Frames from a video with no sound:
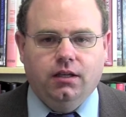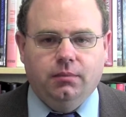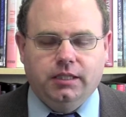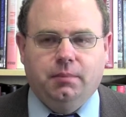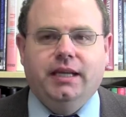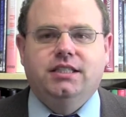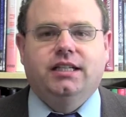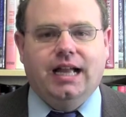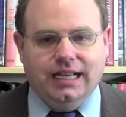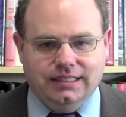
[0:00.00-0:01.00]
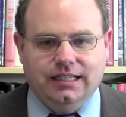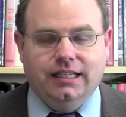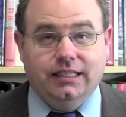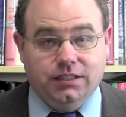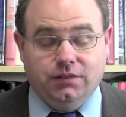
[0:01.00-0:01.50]
But the basic
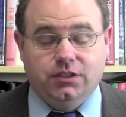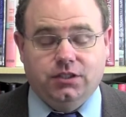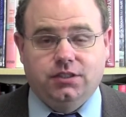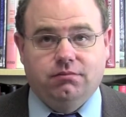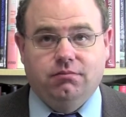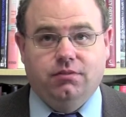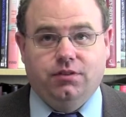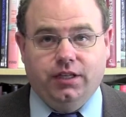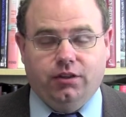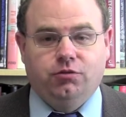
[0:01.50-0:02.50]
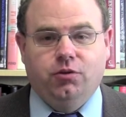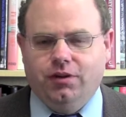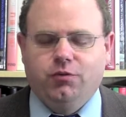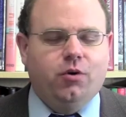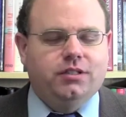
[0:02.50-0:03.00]
idea is if you just think through. And
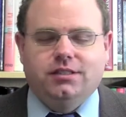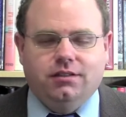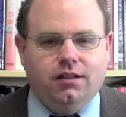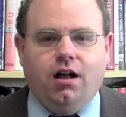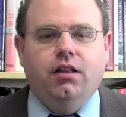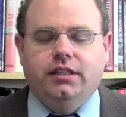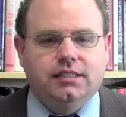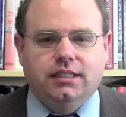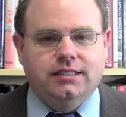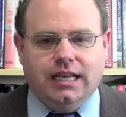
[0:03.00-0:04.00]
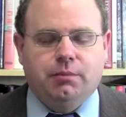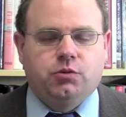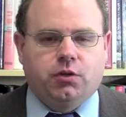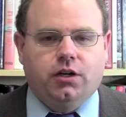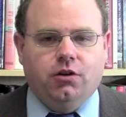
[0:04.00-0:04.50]
of course, all these
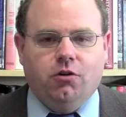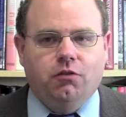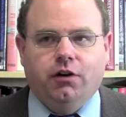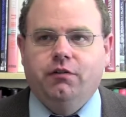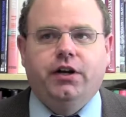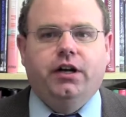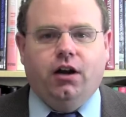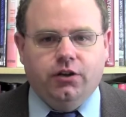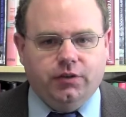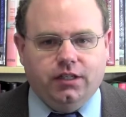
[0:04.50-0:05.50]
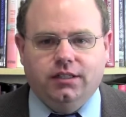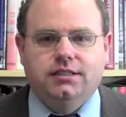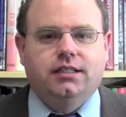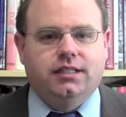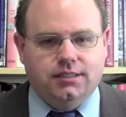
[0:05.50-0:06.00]
examples we're going to go over are very
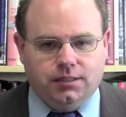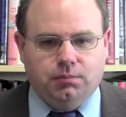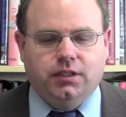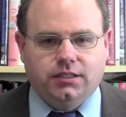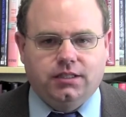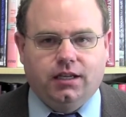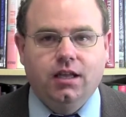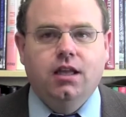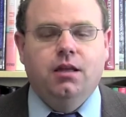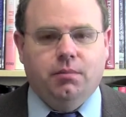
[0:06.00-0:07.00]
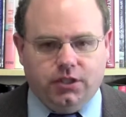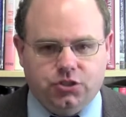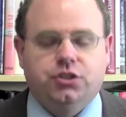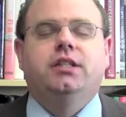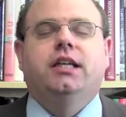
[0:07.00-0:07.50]
unrealistic and simplistic, but it's
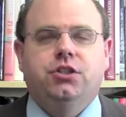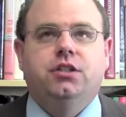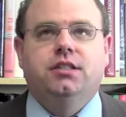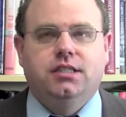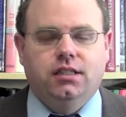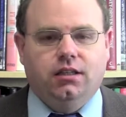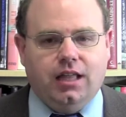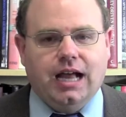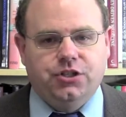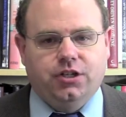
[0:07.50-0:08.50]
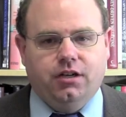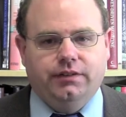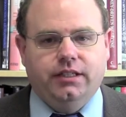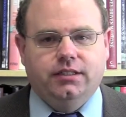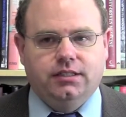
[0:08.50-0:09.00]
just to get you to see the logic of
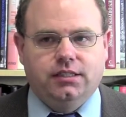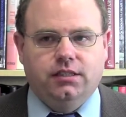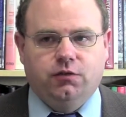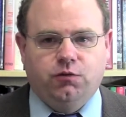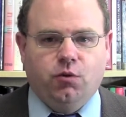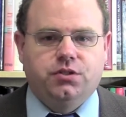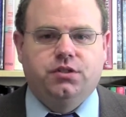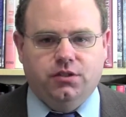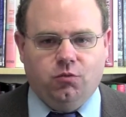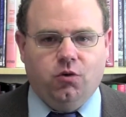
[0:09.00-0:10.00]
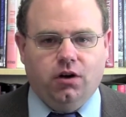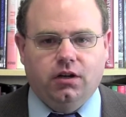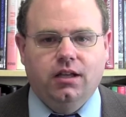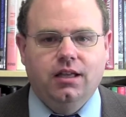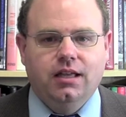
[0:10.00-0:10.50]
it and to see the forces at
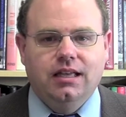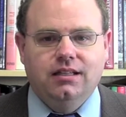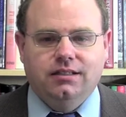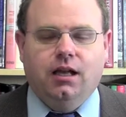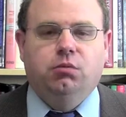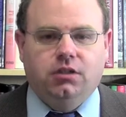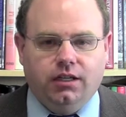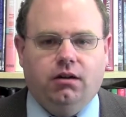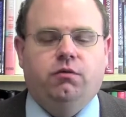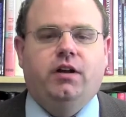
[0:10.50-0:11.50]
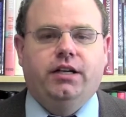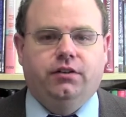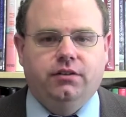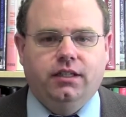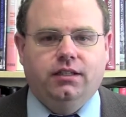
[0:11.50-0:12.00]
work to help clarify
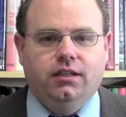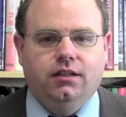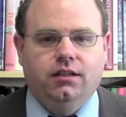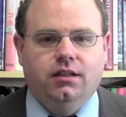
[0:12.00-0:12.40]
your thinking.